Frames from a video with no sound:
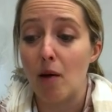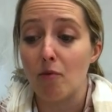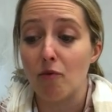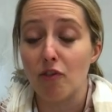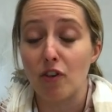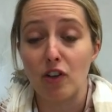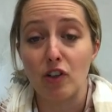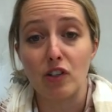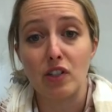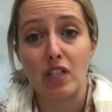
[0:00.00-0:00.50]

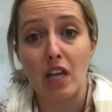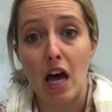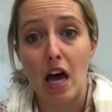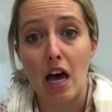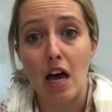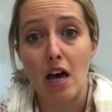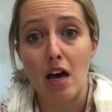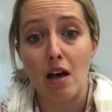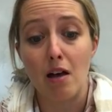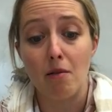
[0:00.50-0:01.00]
for
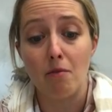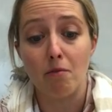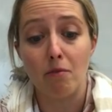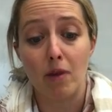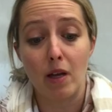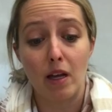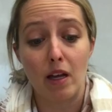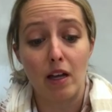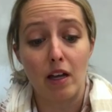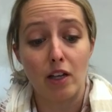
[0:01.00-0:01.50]

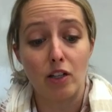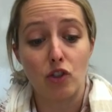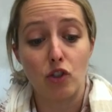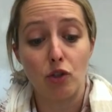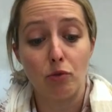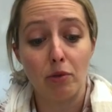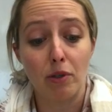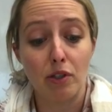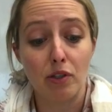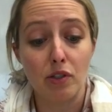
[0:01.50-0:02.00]
some
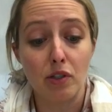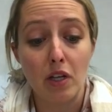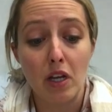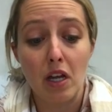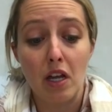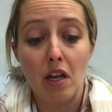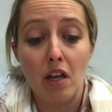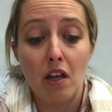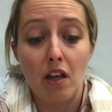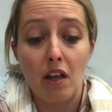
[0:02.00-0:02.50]
tubers
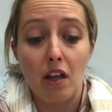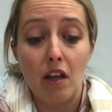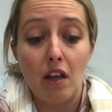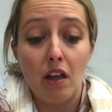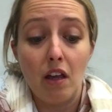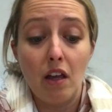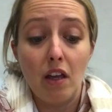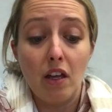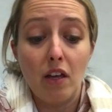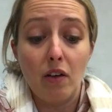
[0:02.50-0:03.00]

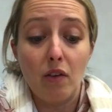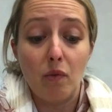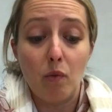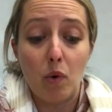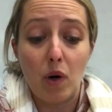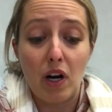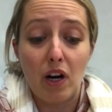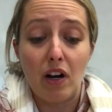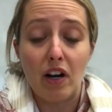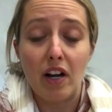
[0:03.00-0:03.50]

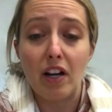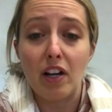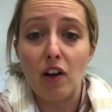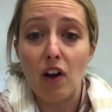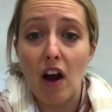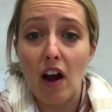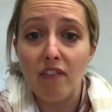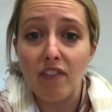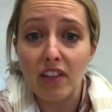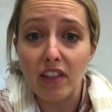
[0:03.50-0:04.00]
where you're
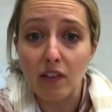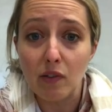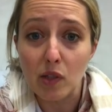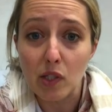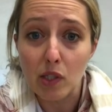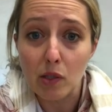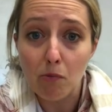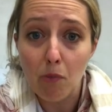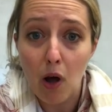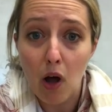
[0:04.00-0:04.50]
having those
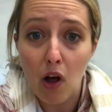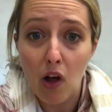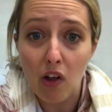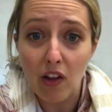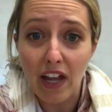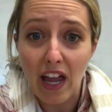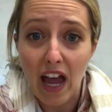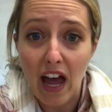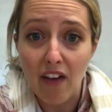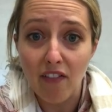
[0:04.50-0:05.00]
small
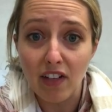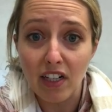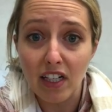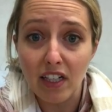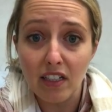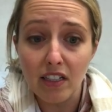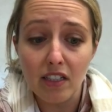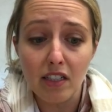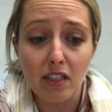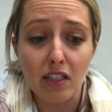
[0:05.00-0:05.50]

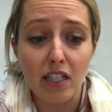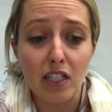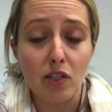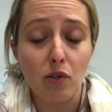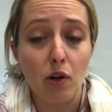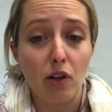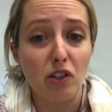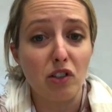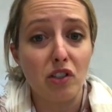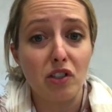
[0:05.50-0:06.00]
cavities.
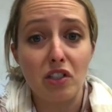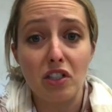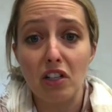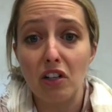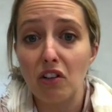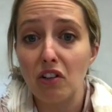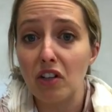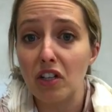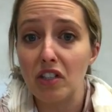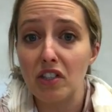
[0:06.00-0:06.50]
These are
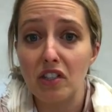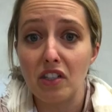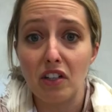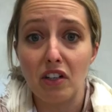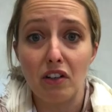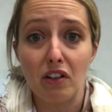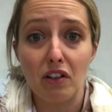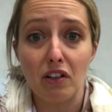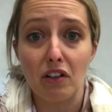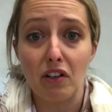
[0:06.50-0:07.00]
still
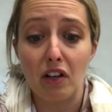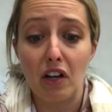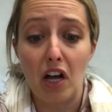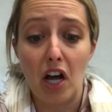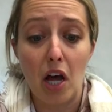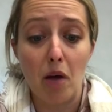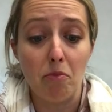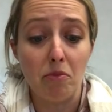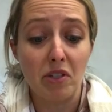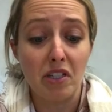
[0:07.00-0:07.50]
considered
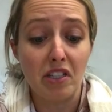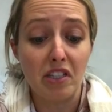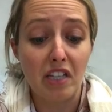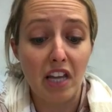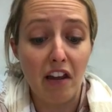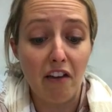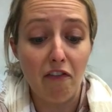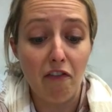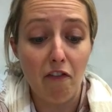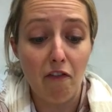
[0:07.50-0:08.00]

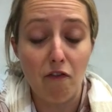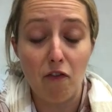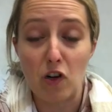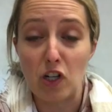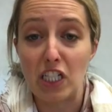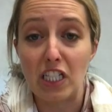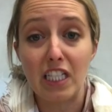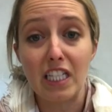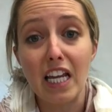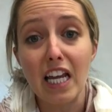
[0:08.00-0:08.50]
safe
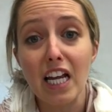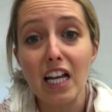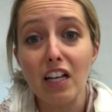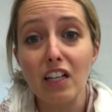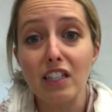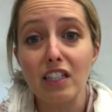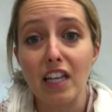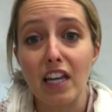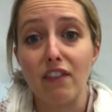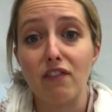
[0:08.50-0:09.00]
for
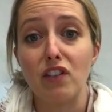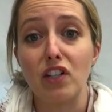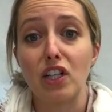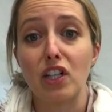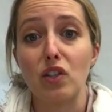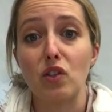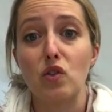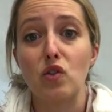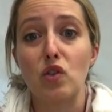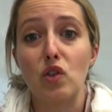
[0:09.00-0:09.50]
sale, safe to
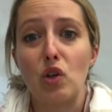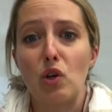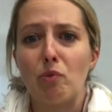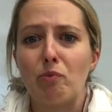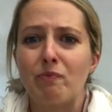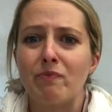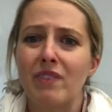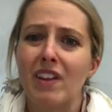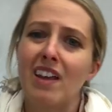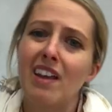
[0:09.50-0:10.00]

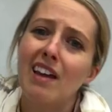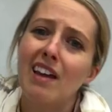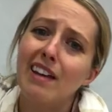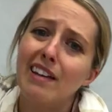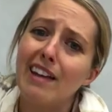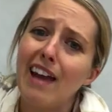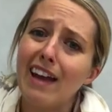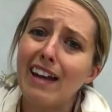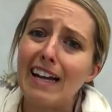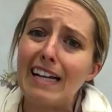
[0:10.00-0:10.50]
consume.
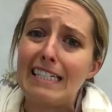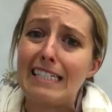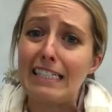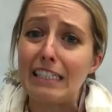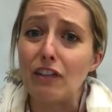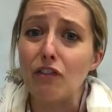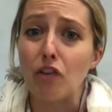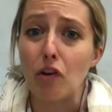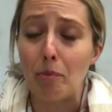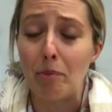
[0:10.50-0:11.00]
Not
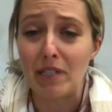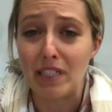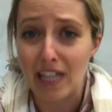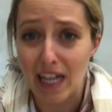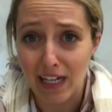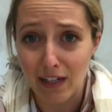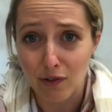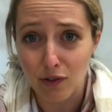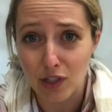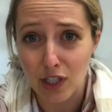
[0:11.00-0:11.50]
ideal for
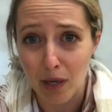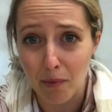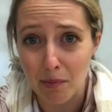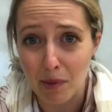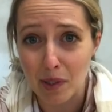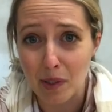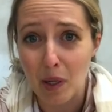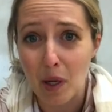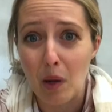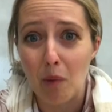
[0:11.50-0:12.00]
potato
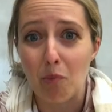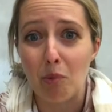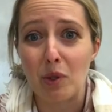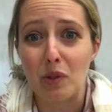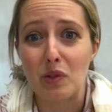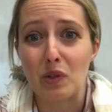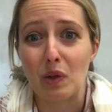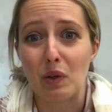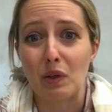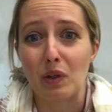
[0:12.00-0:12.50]
chips,
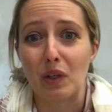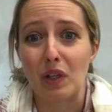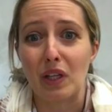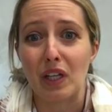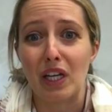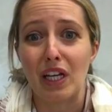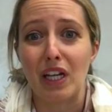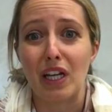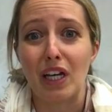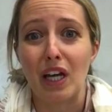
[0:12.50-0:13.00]
but
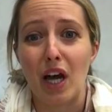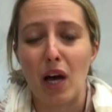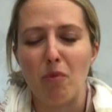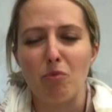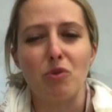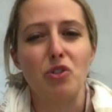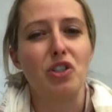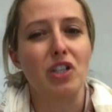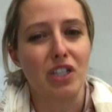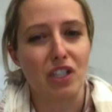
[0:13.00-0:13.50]
certainly
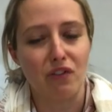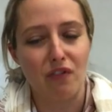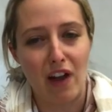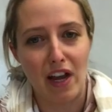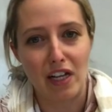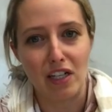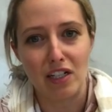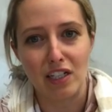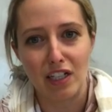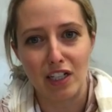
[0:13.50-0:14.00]
just
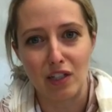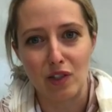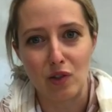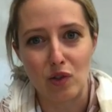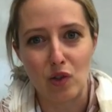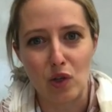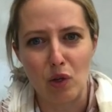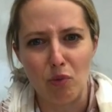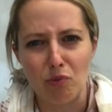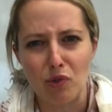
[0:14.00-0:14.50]
fine to
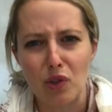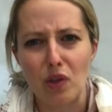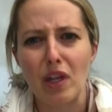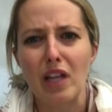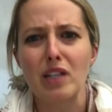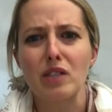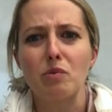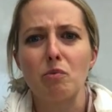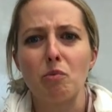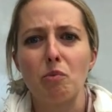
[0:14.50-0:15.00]
consume. So
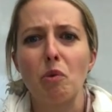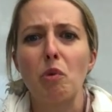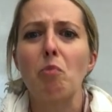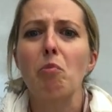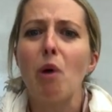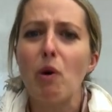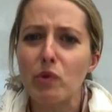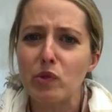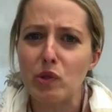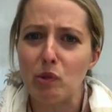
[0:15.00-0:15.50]
that's the
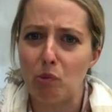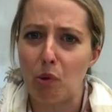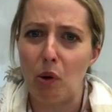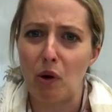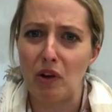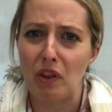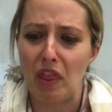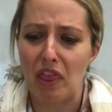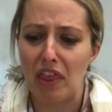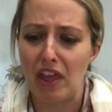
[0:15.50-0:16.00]
most
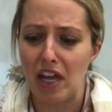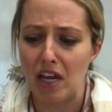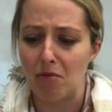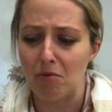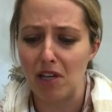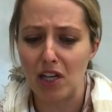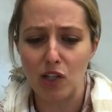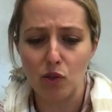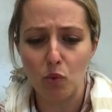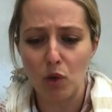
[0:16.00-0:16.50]
important thing,
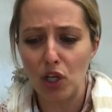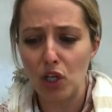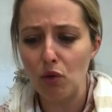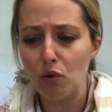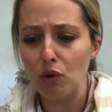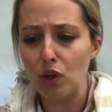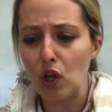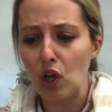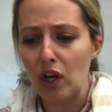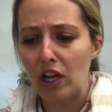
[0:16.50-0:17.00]
because when
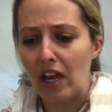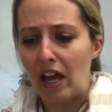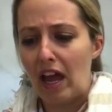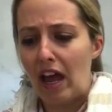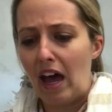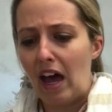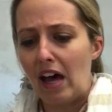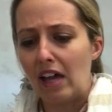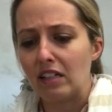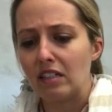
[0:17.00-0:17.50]
you look
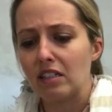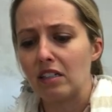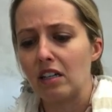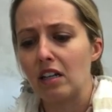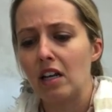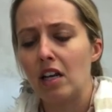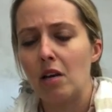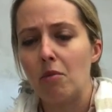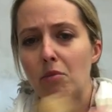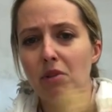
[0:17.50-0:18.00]
at
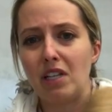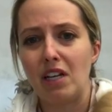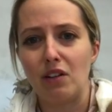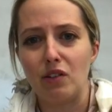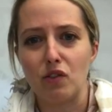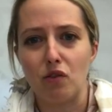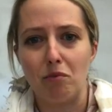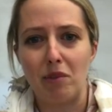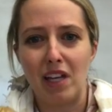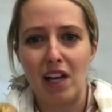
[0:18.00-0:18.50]

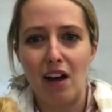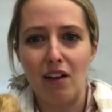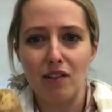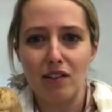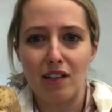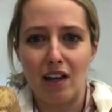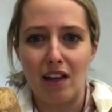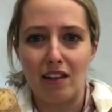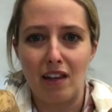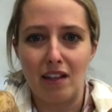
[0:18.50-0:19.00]
potatoes from the
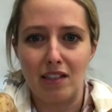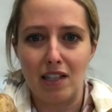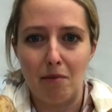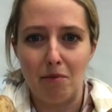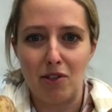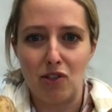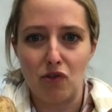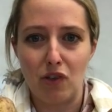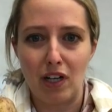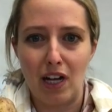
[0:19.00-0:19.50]
outside that
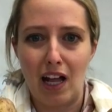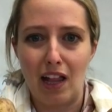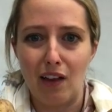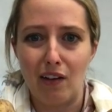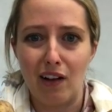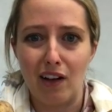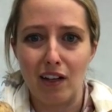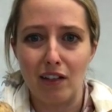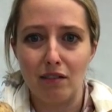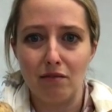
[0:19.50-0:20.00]
demonstrate
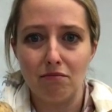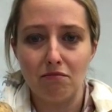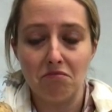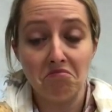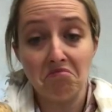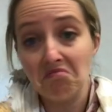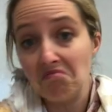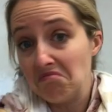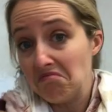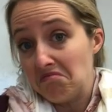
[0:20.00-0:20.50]
hollow heart,
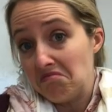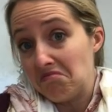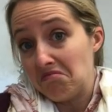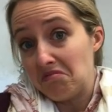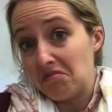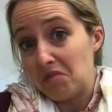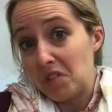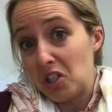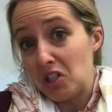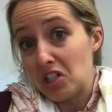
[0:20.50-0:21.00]

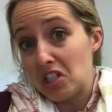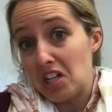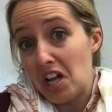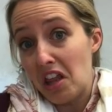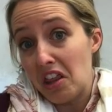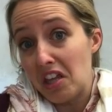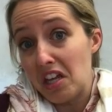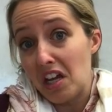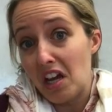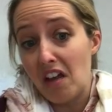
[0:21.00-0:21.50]
there's
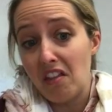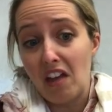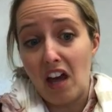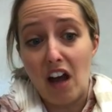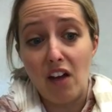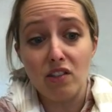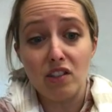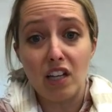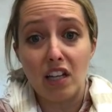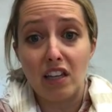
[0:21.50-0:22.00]
nothing on the
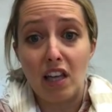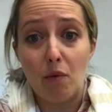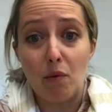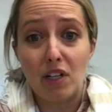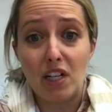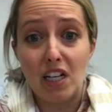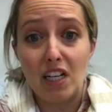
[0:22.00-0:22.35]
outside that would